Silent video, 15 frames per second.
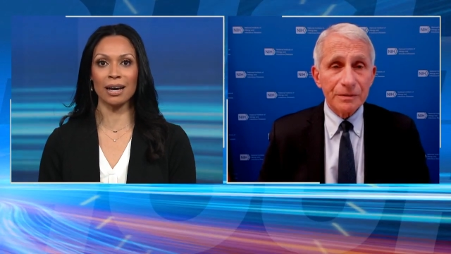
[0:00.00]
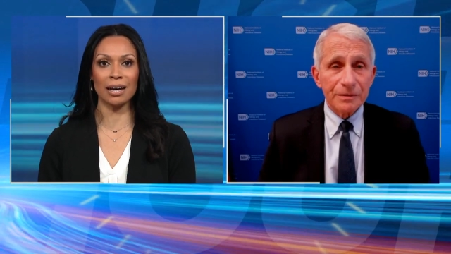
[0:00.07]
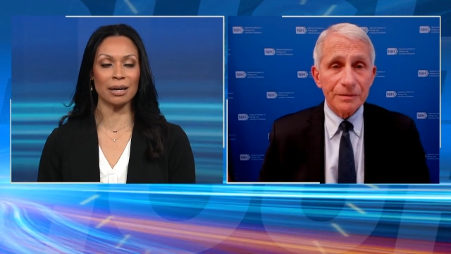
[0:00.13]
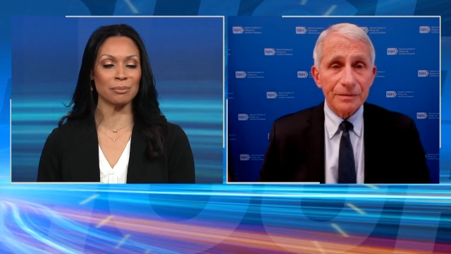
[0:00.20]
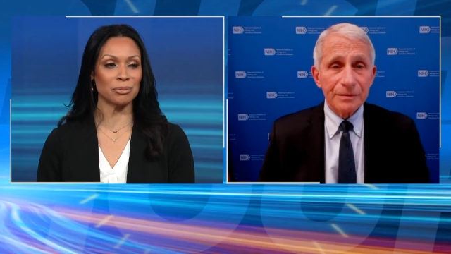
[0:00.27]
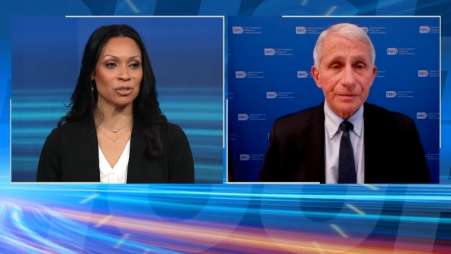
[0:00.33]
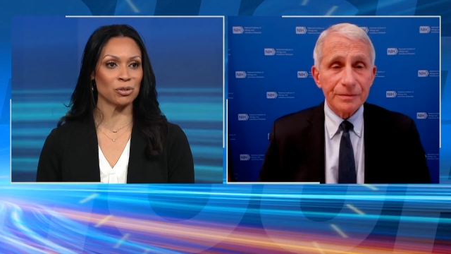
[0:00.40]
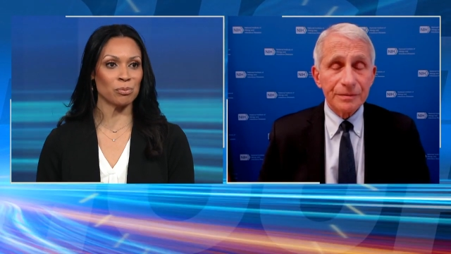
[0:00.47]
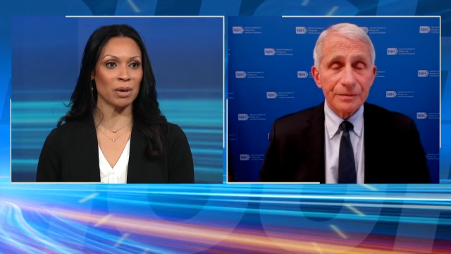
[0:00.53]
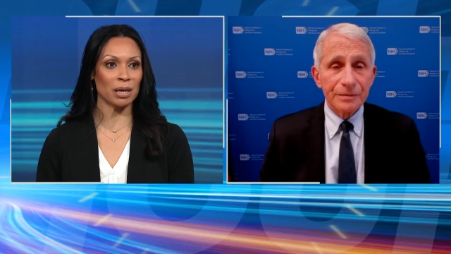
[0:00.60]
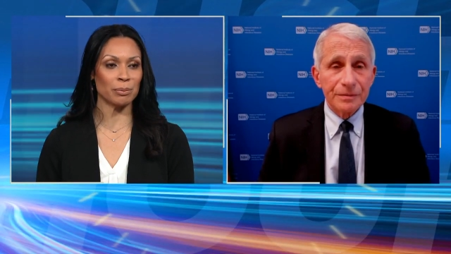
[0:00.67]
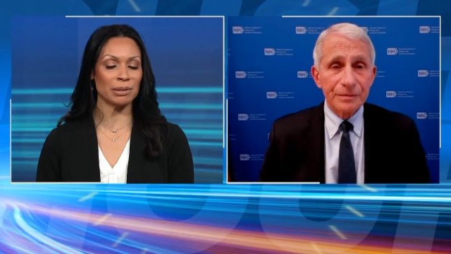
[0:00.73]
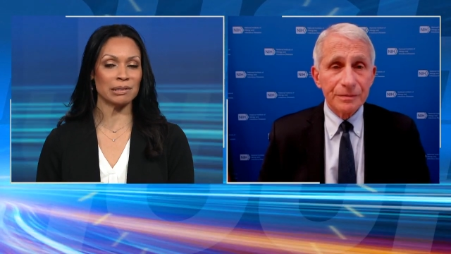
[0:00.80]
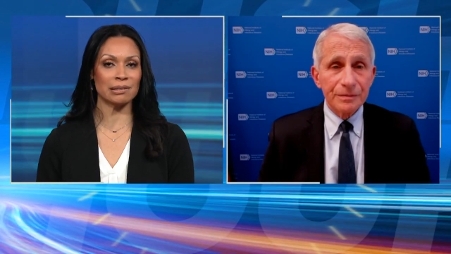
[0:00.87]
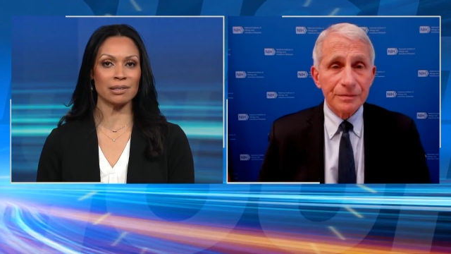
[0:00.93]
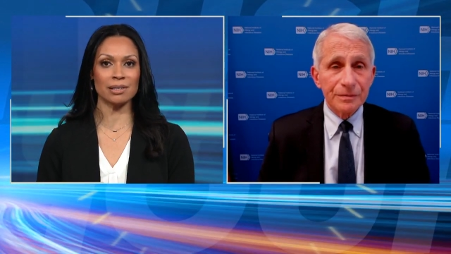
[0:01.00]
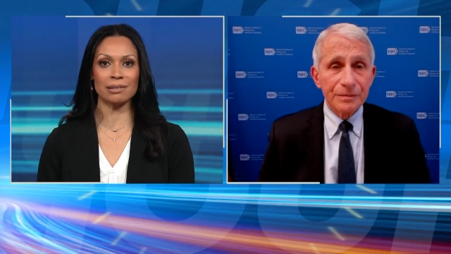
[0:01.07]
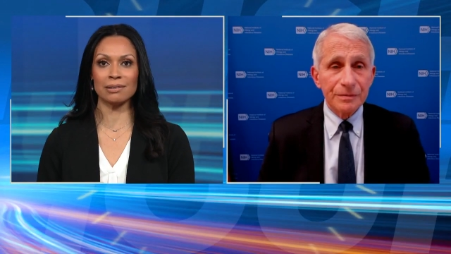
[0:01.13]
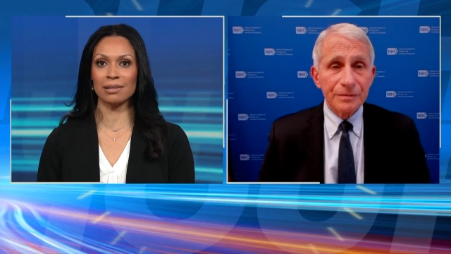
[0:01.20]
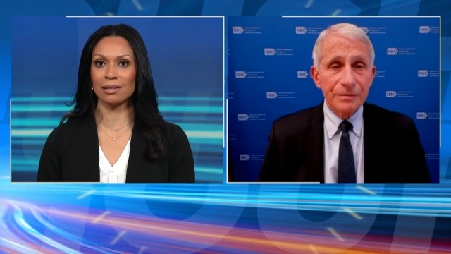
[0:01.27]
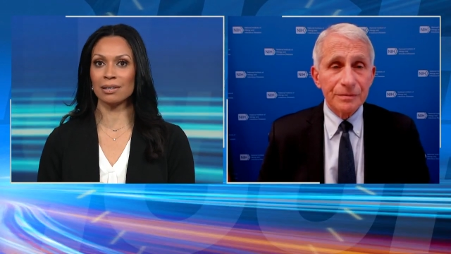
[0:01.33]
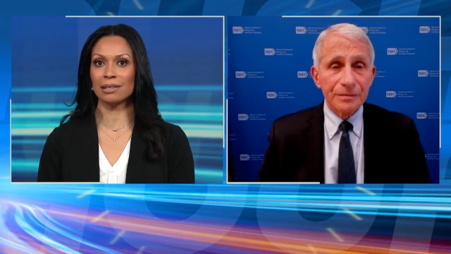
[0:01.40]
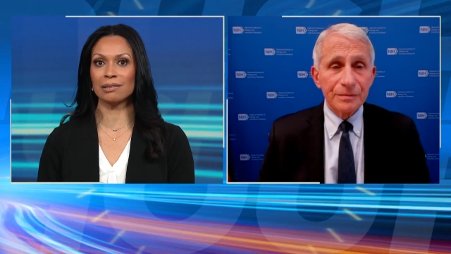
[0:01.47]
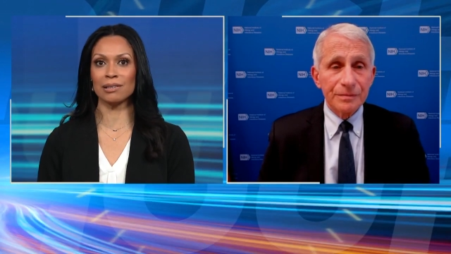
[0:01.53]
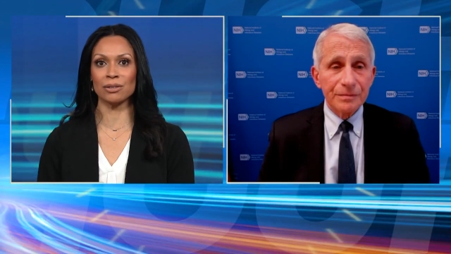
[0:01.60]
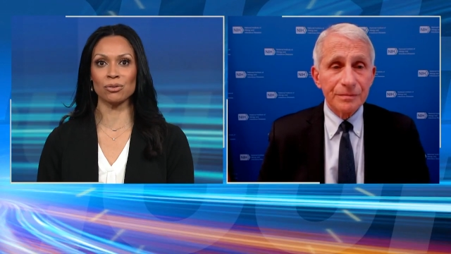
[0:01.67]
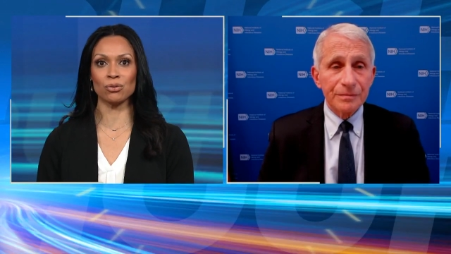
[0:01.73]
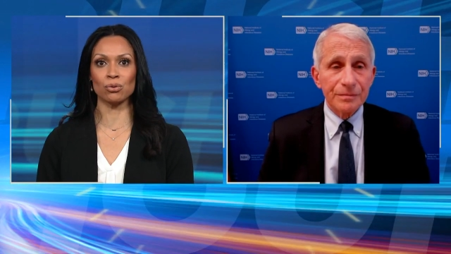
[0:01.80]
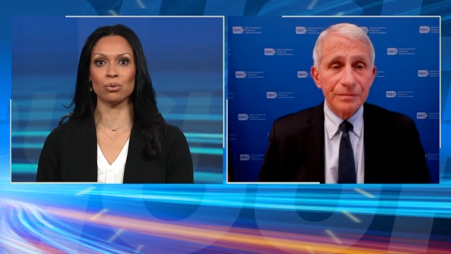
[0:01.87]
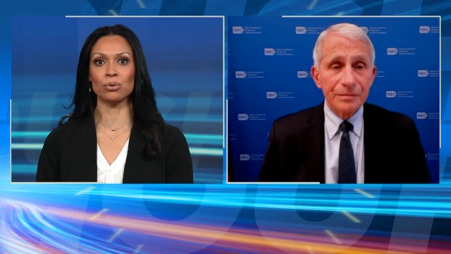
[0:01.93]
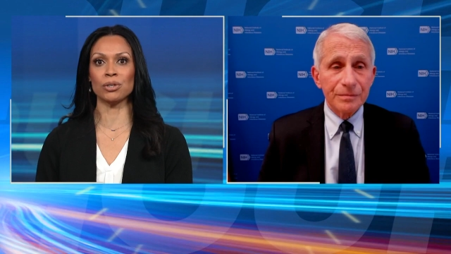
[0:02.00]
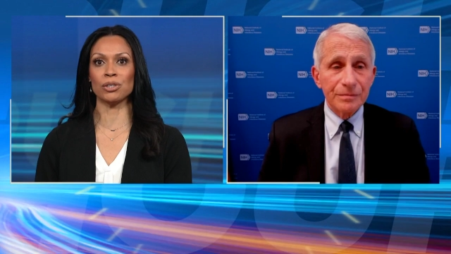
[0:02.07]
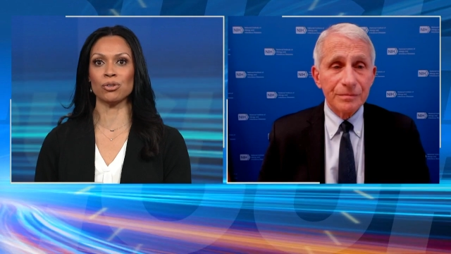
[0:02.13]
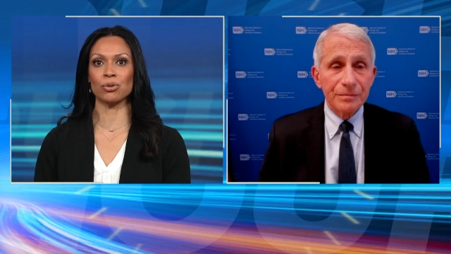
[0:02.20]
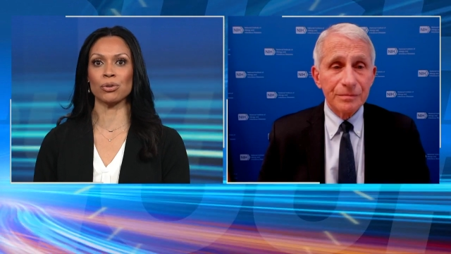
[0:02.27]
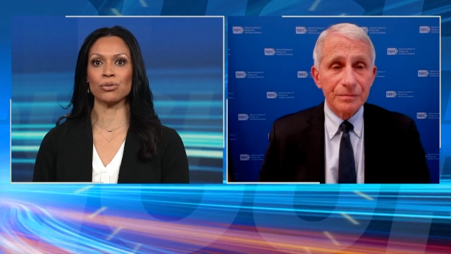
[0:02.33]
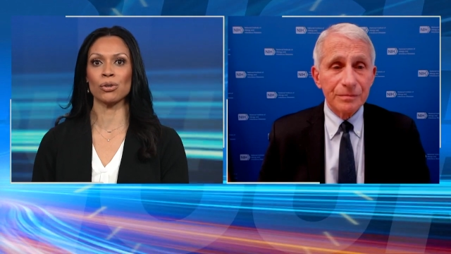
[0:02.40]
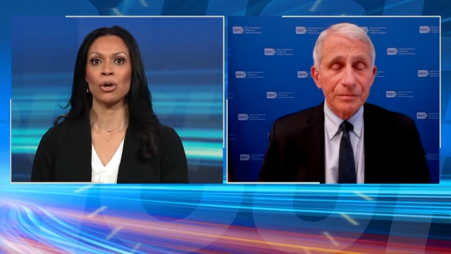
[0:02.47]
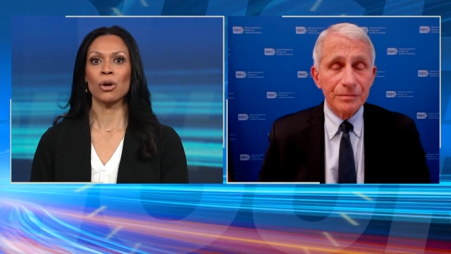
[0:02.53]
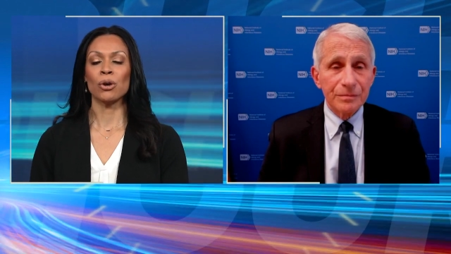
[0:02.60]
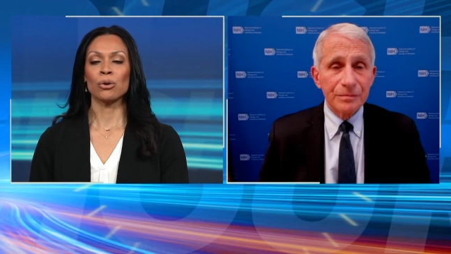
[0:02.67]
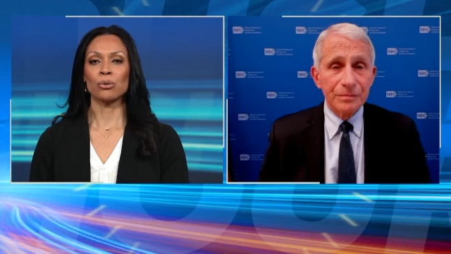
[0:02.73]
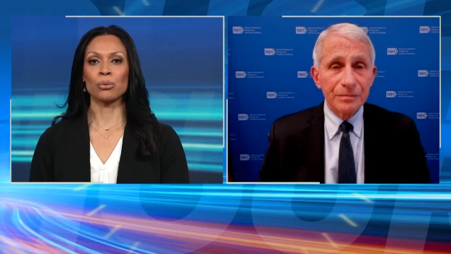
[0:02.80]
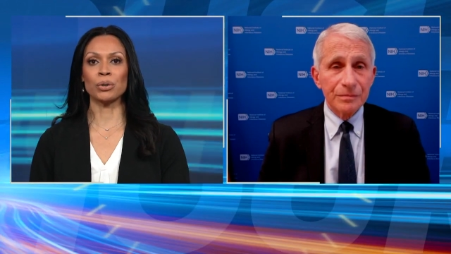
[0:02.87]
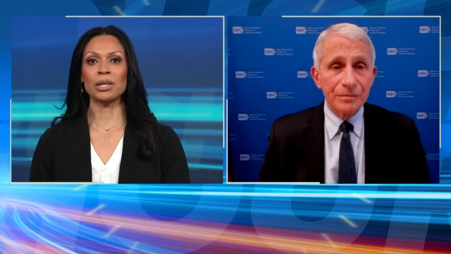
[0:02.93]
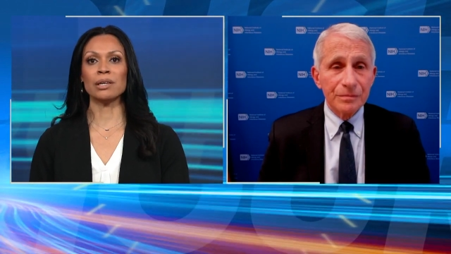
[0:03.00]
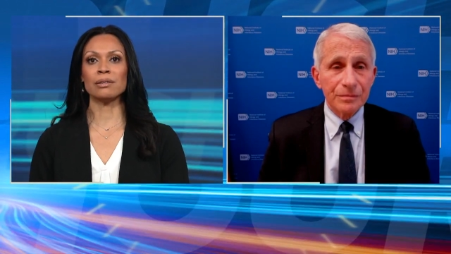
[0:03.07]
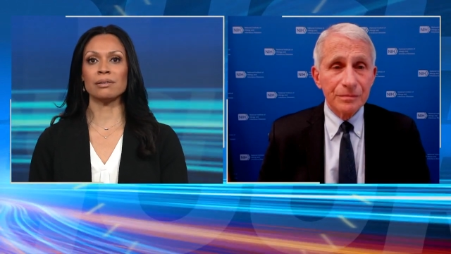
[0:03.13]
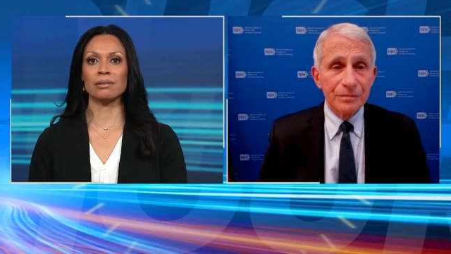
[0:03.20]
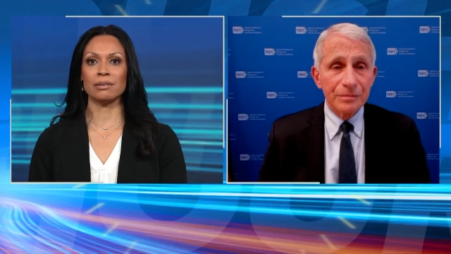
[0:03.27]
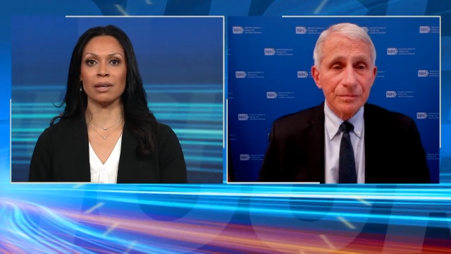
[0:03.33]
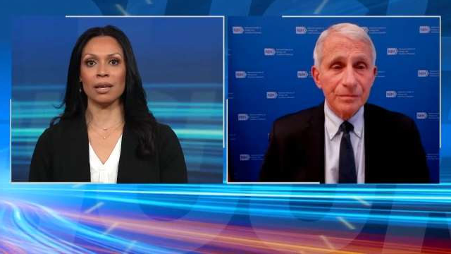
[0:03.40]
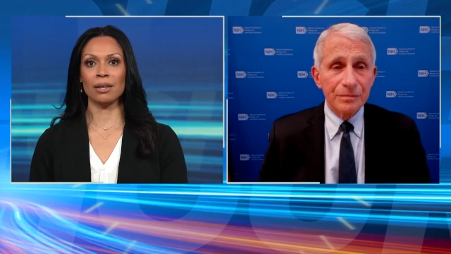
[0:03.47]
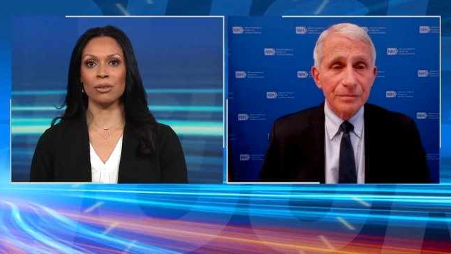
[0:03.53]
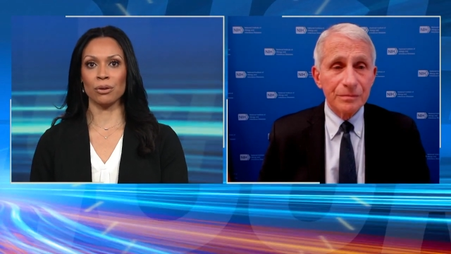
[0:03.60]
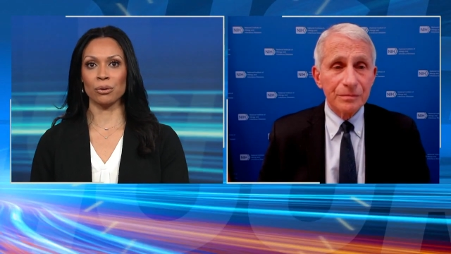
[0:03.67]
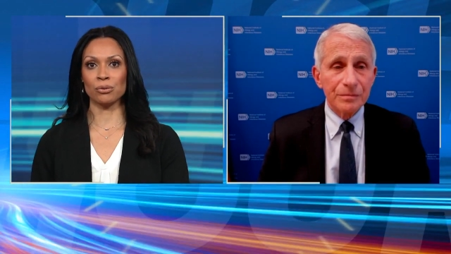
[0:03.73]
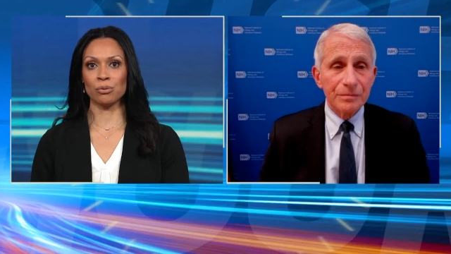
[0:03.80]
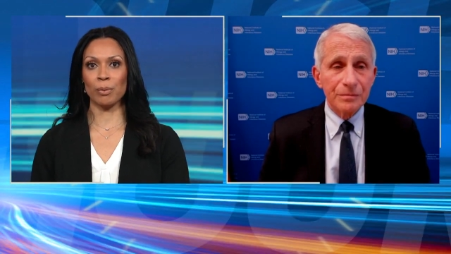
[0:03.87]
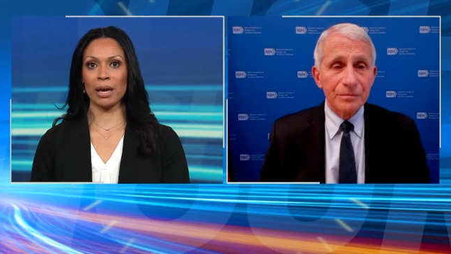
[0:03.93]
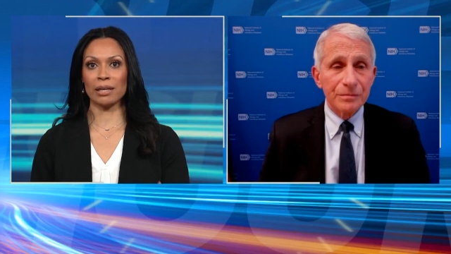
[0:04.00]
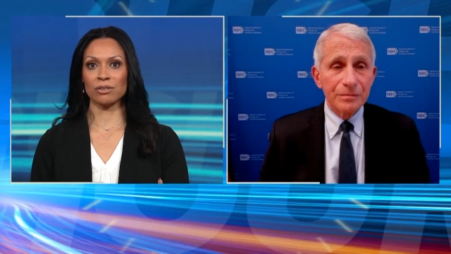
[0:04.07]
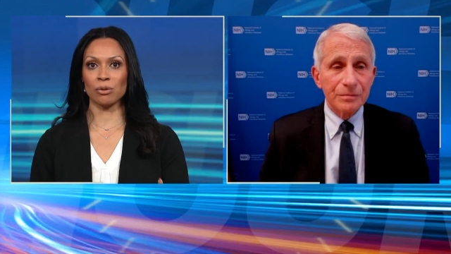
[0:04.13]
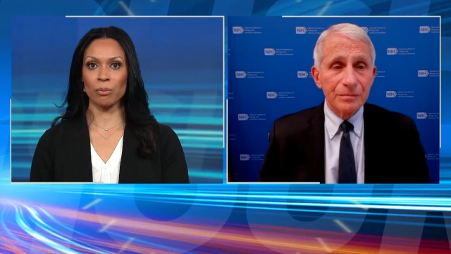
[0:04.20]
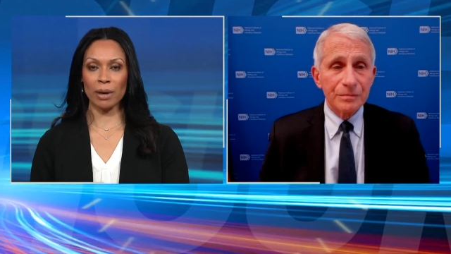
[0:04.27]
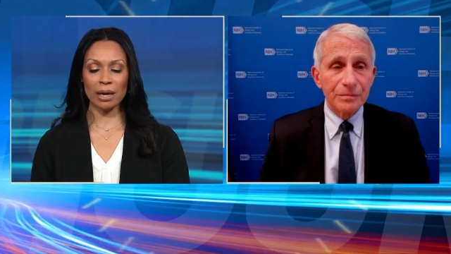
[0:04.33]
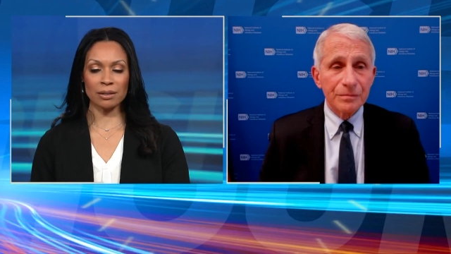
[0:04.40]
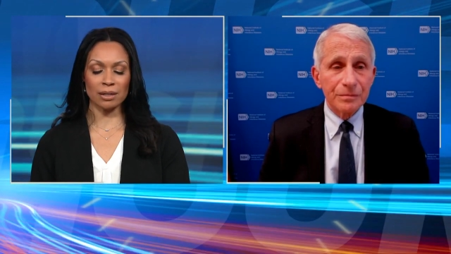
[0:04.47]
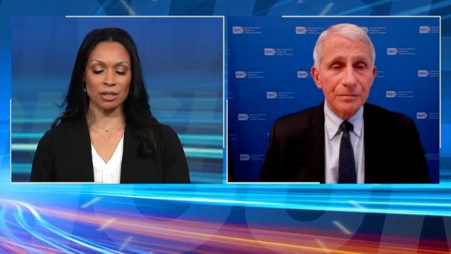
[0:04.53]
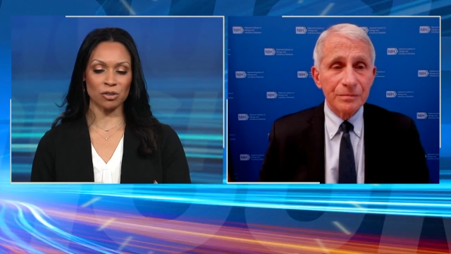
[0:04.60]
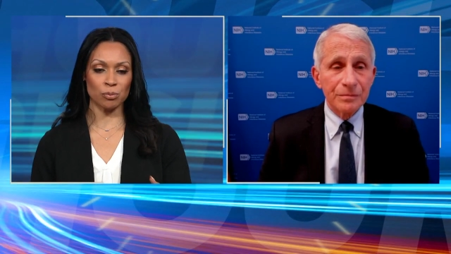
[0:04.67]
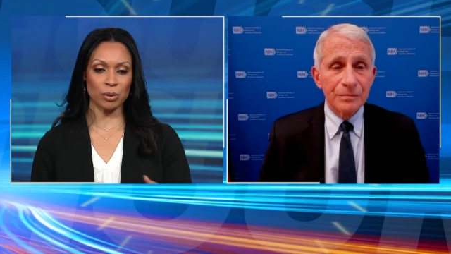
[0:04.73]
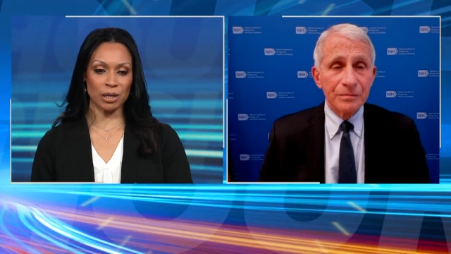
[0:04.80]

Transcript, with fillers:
Speaker 1: um, to maybe see cities and school districts reinstate those mask mandates?